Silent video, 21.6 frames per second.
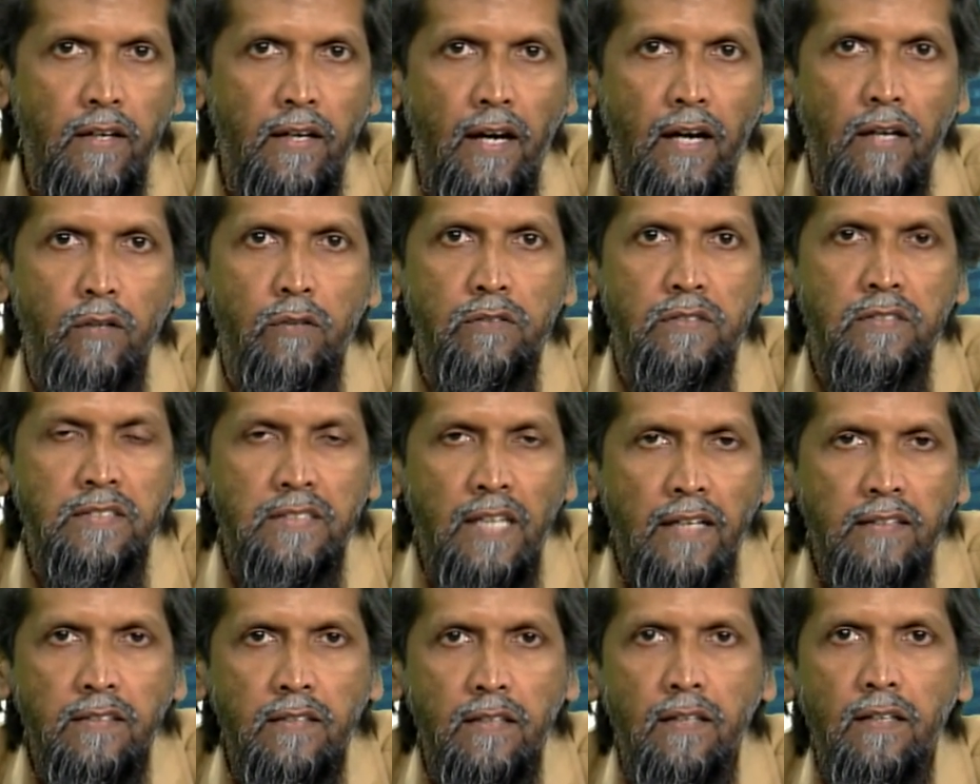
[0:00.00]
And on
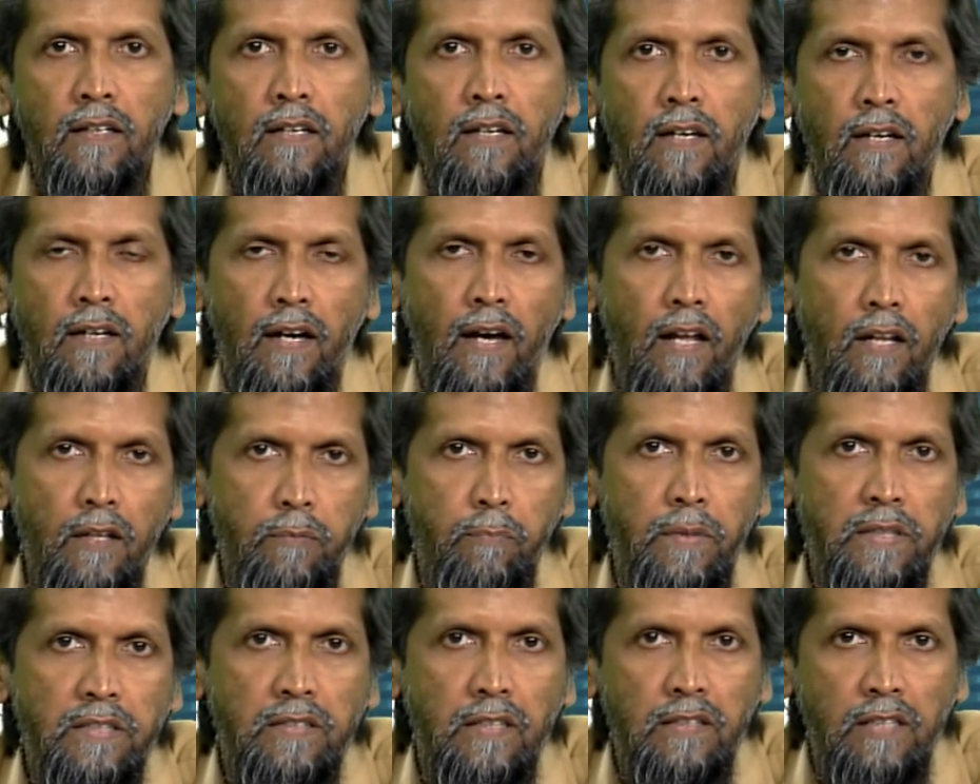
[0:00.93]
Saturday, Health
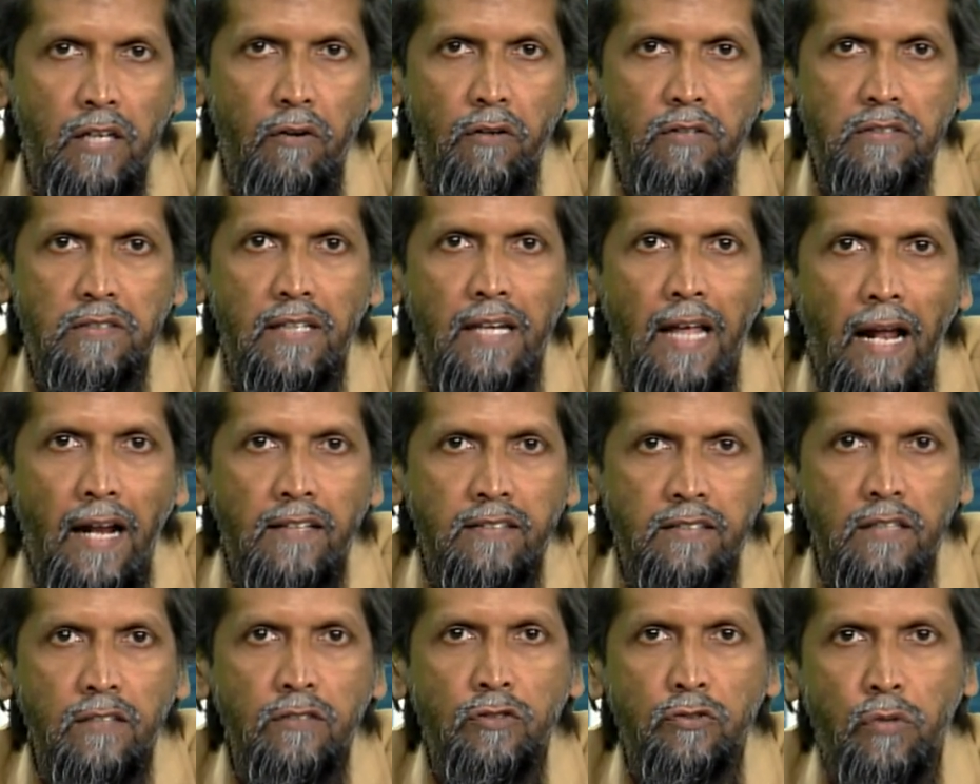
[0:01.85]
Minister Terence
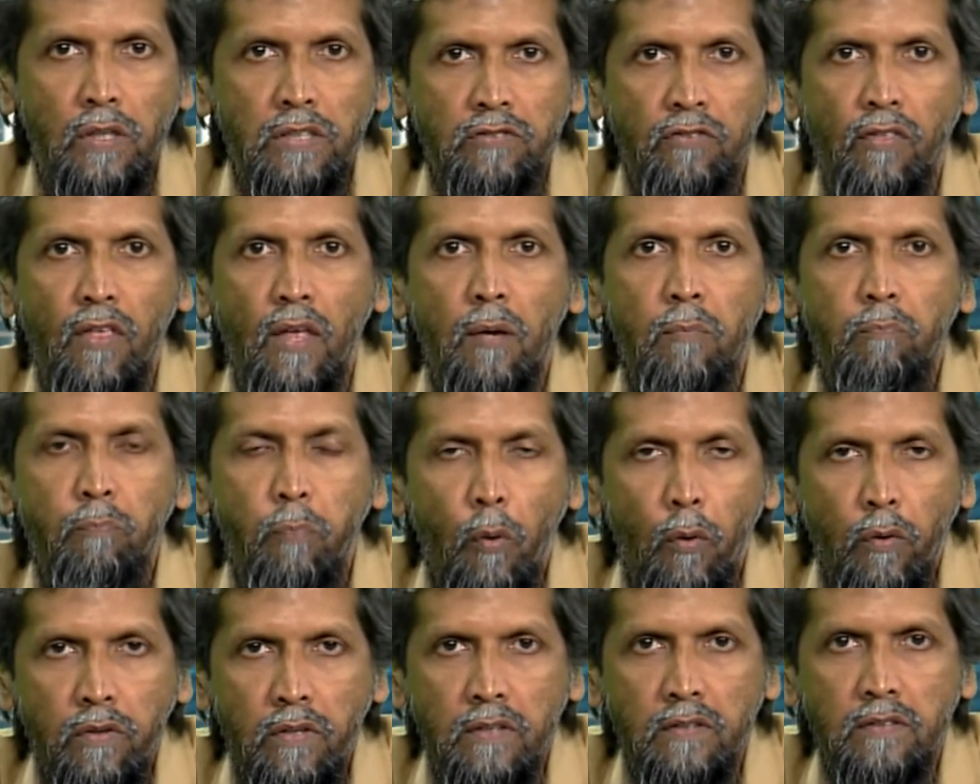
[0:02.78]
Dialsingh stressed the
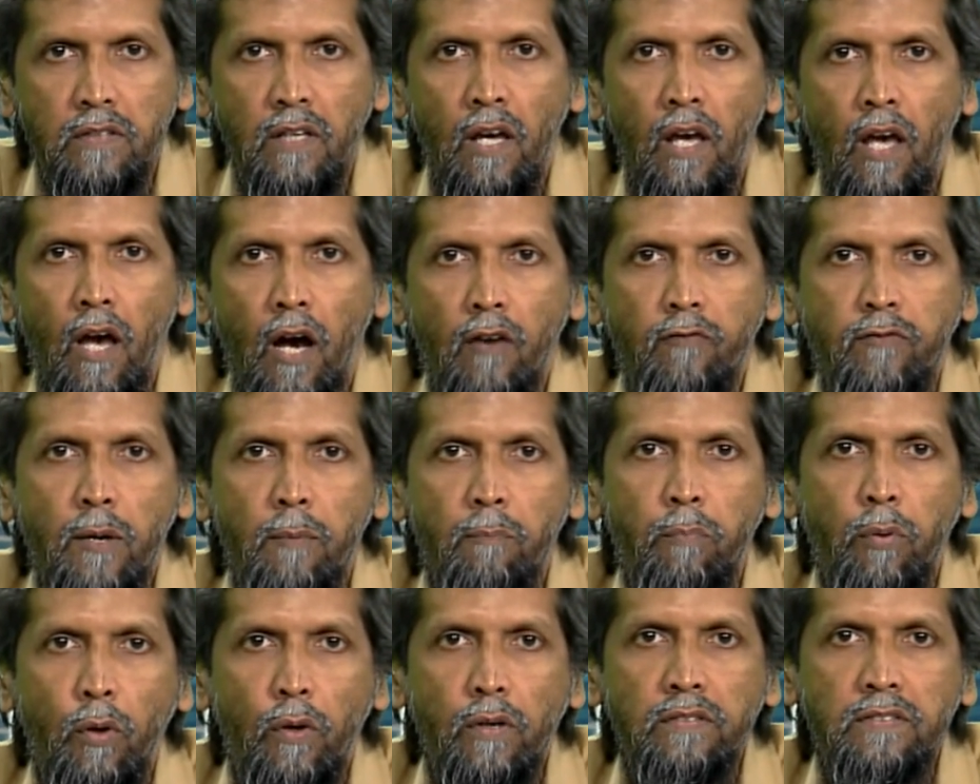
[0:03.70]
importance of
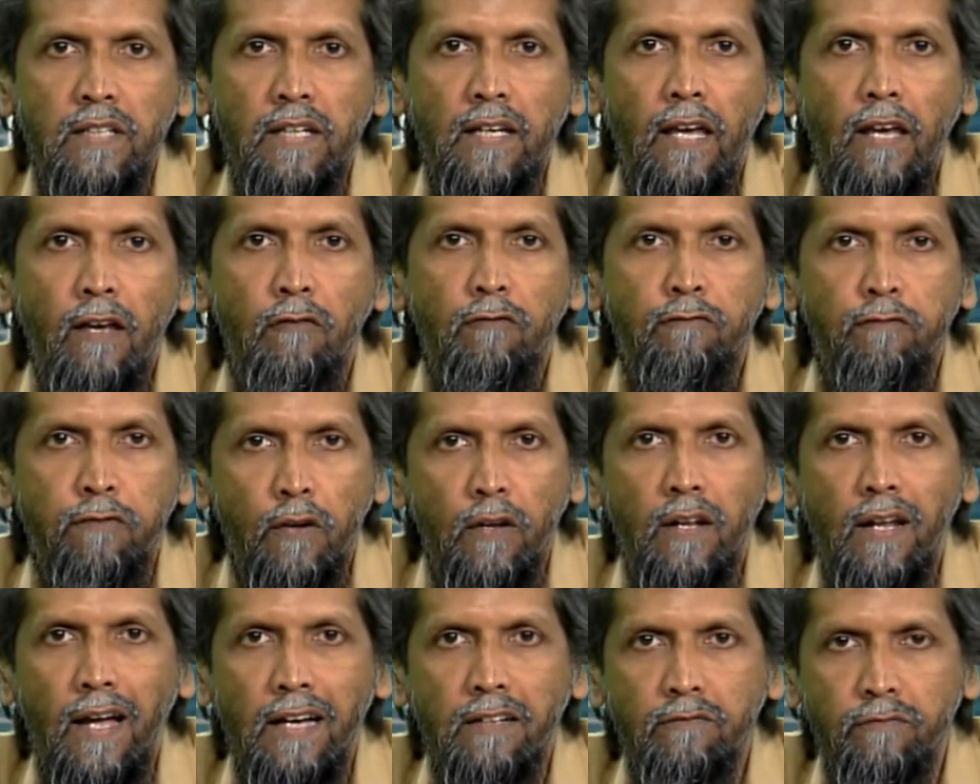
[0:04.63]
employees taking
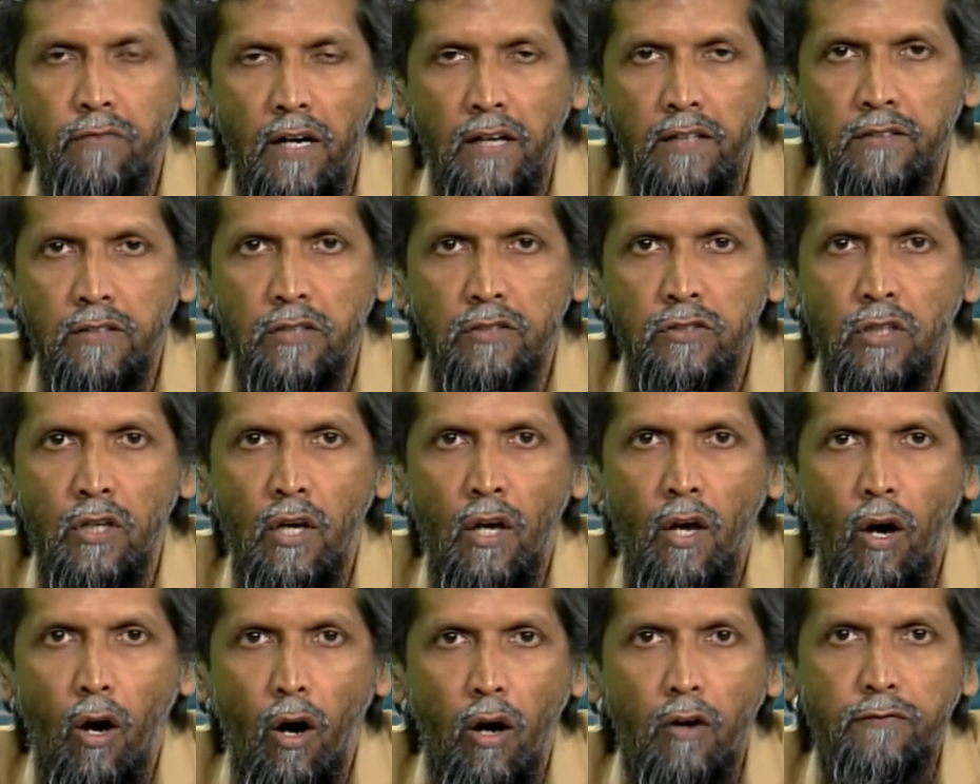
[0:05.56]
full advantage
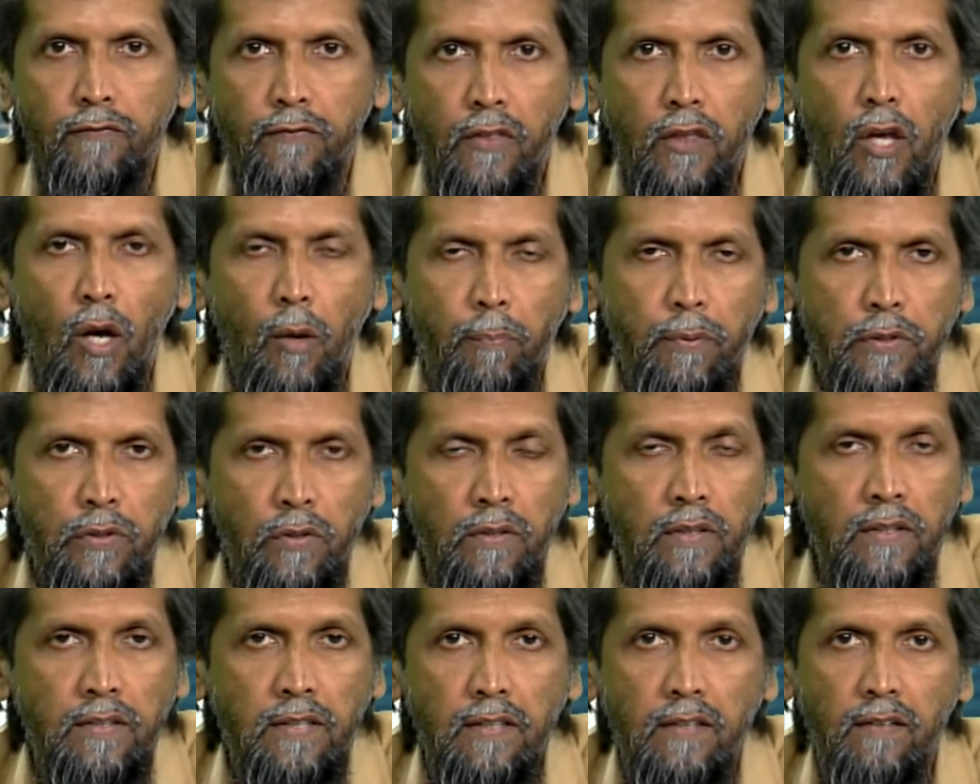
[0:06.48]
of the
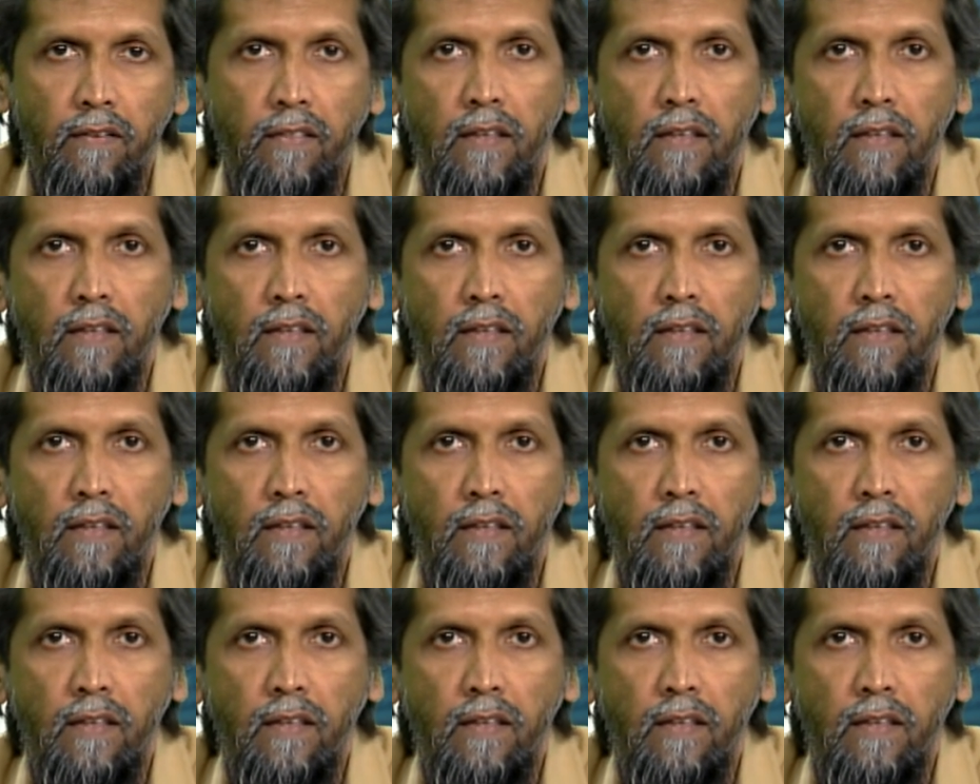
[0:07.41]
opportunity.